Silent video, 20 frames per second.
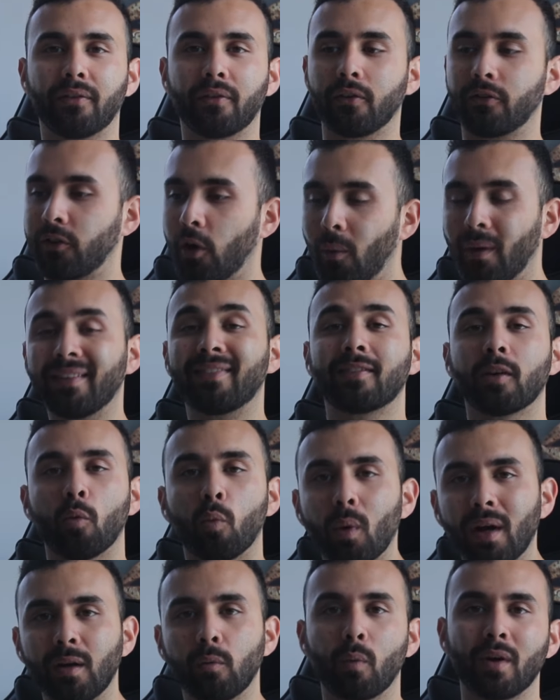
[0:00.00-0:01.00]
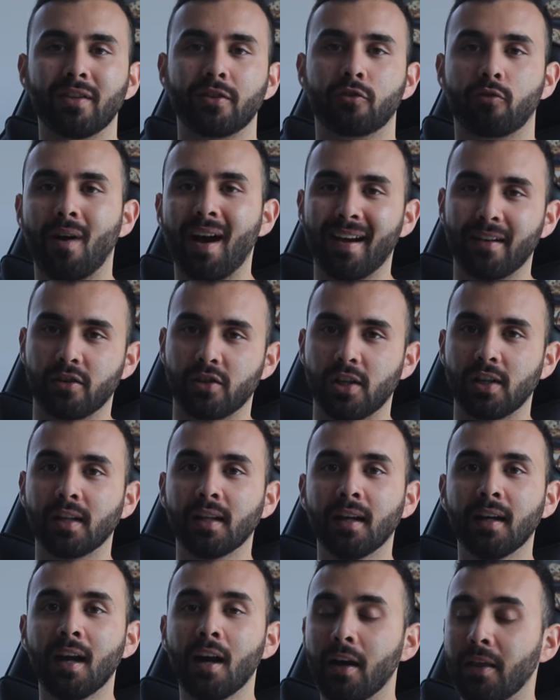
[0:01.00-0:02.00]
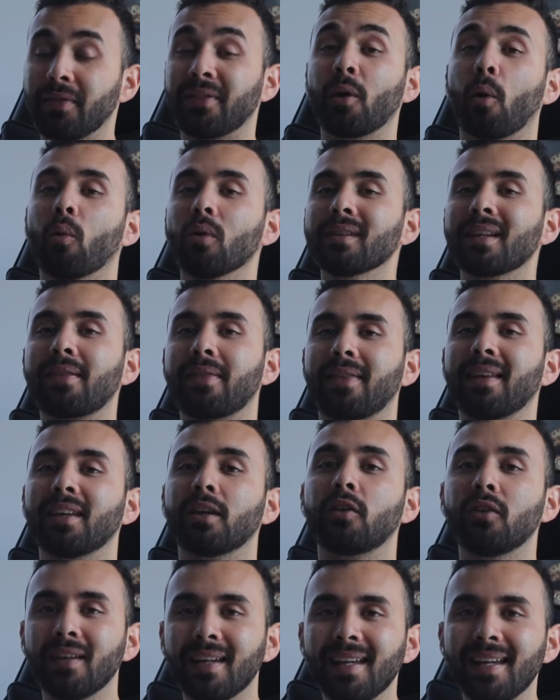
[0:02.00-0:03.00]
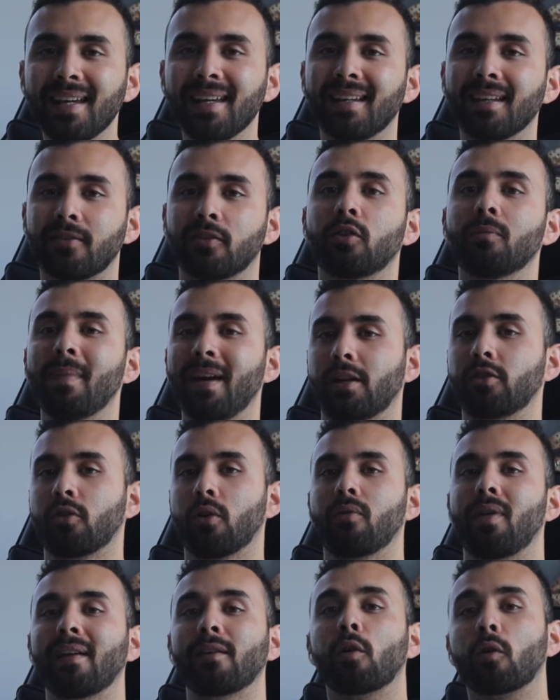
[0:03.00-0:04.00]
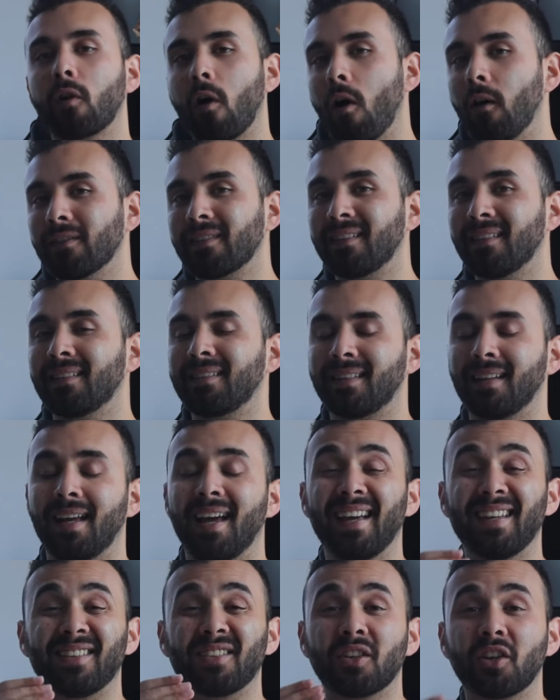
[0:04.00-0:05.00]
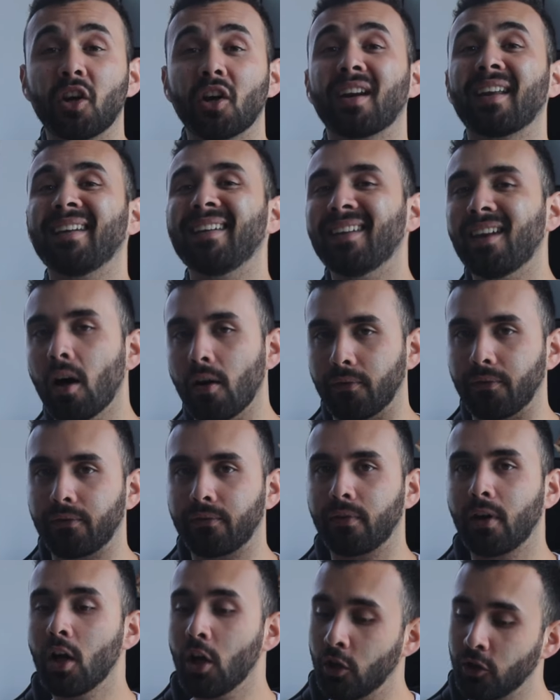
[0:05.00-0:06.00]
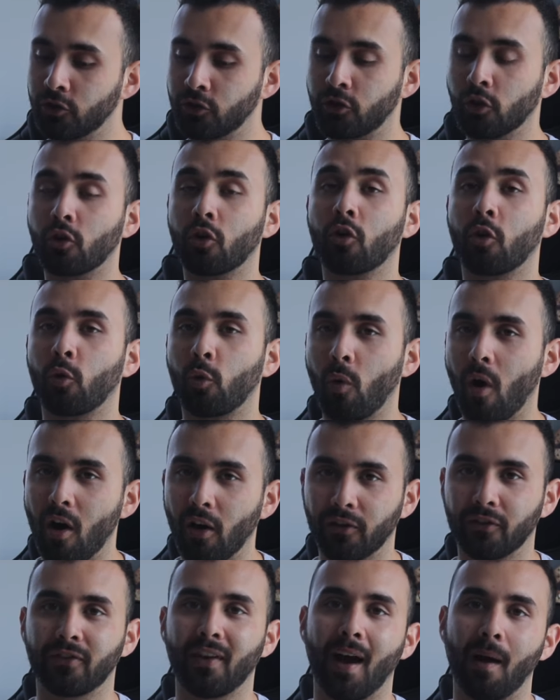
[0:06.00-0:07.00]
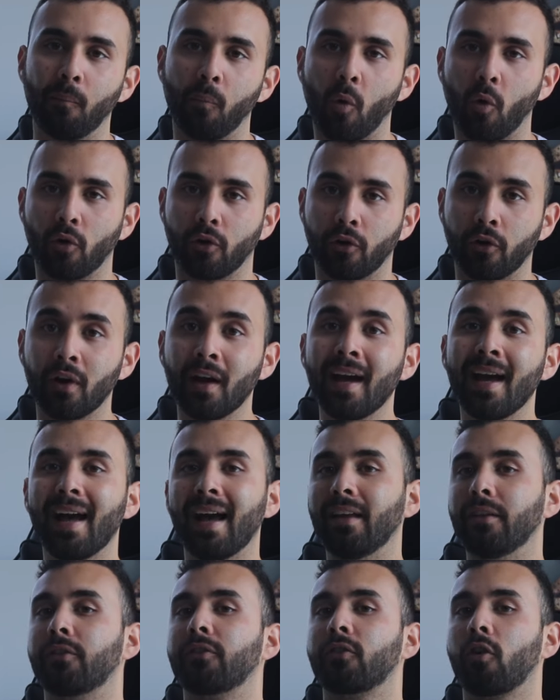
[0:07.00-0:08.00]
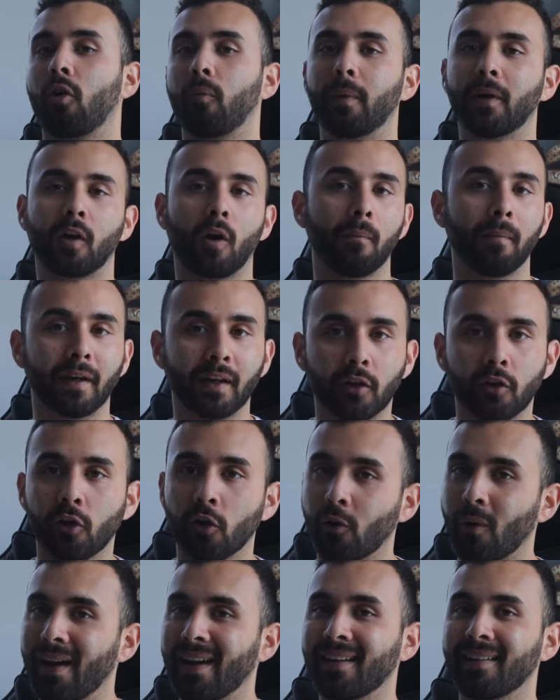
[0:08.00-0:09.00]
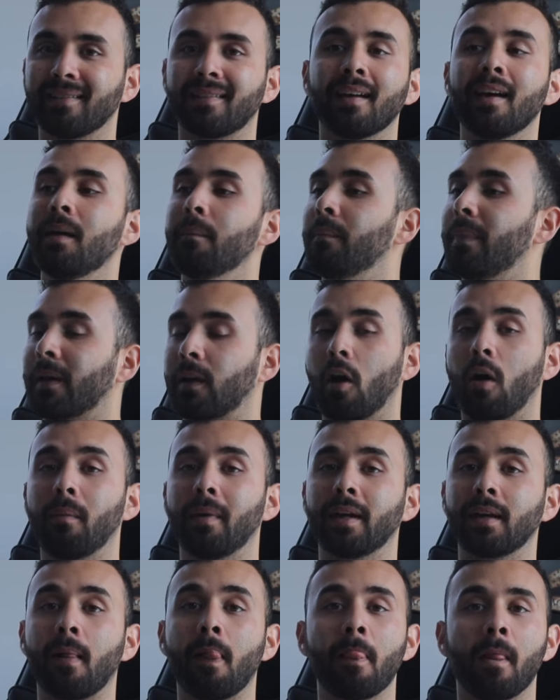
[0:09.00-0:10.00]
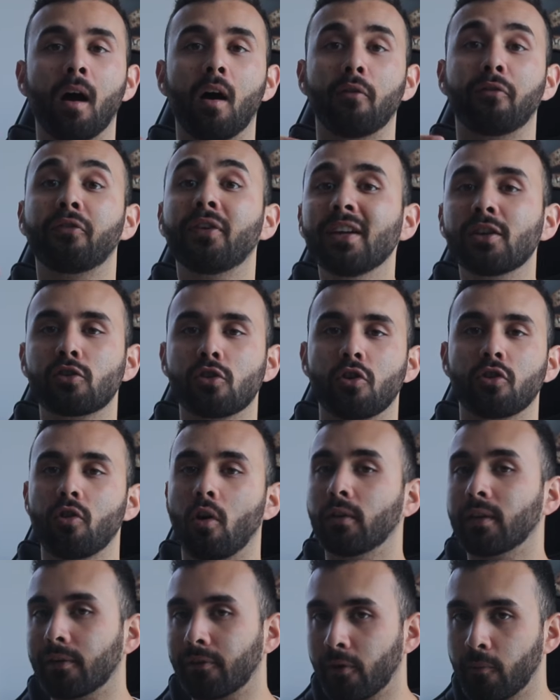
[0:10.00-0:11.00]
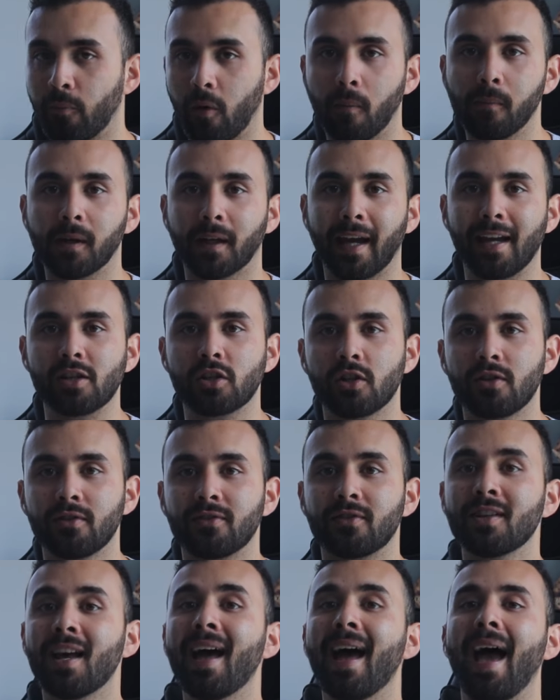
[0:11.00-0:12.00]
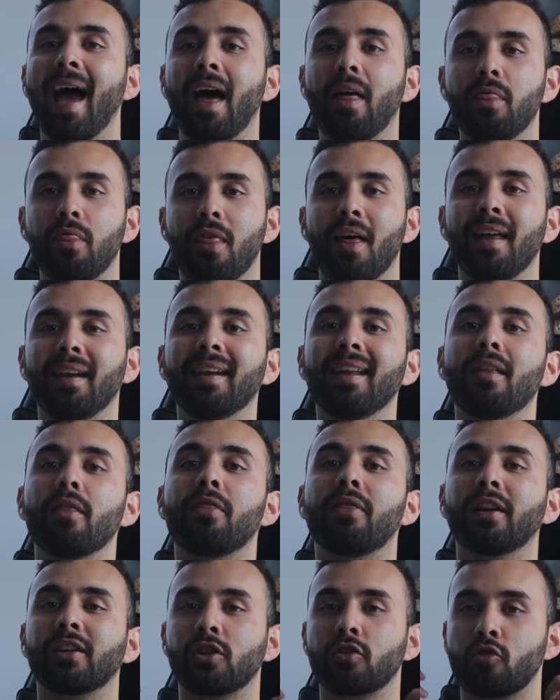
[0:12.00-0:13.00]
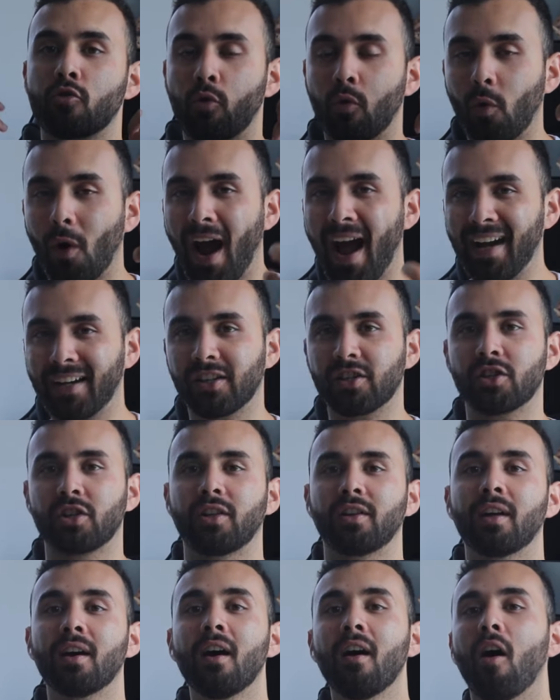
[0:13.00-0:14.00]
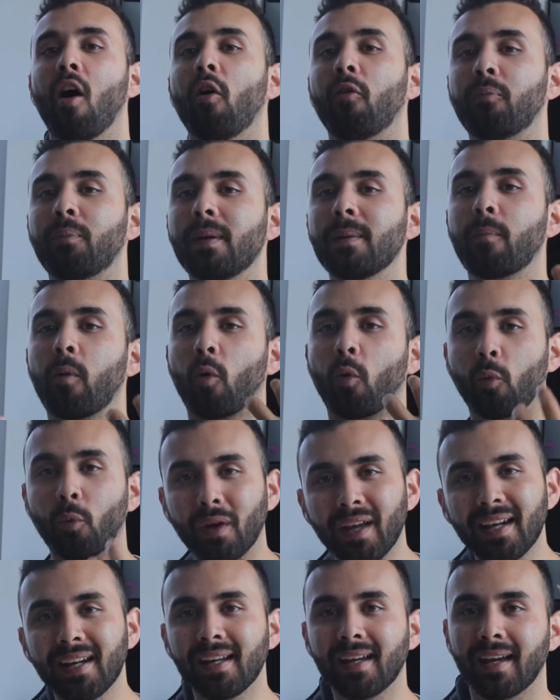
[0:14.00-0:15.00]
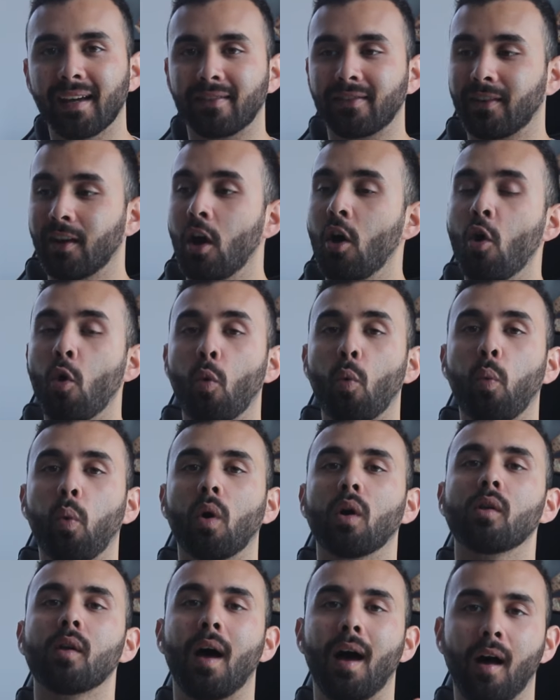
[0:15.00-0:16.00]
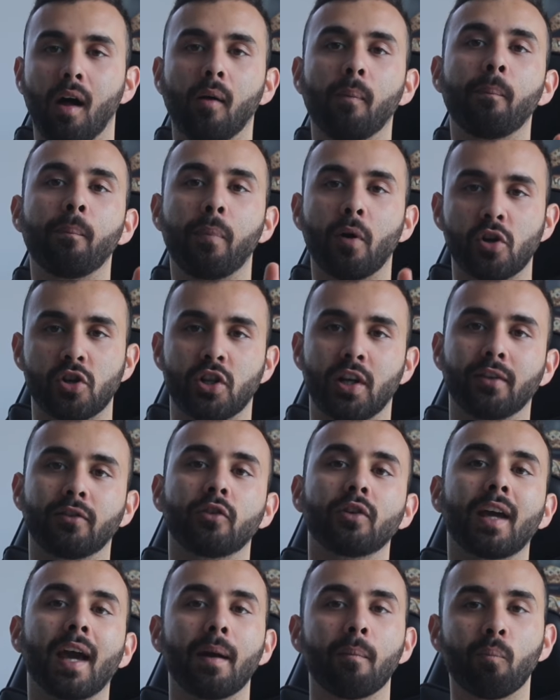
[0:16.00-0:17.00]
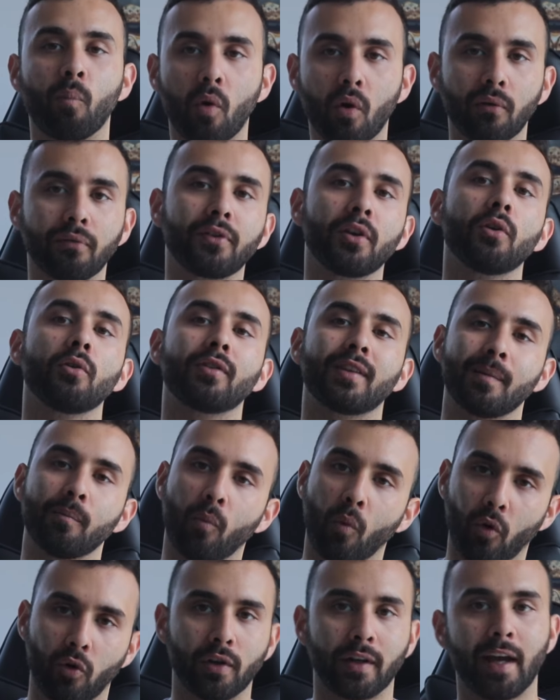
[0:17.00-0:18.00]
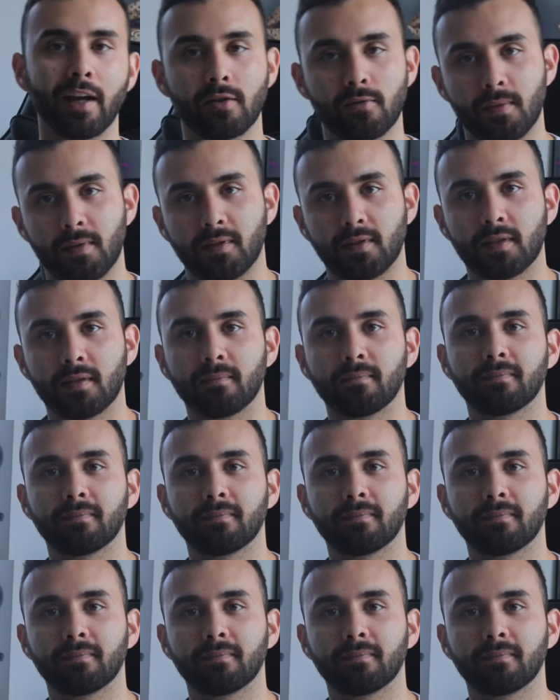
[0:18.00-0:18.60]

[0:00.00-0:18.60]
So it's a win-win strategy. The only thing you need is to make sure that your content is good enough to cross that border and start becoming curated, becoming uh, featured on different publications. And then the traction of people reading it will help push it to get more views and more engagement.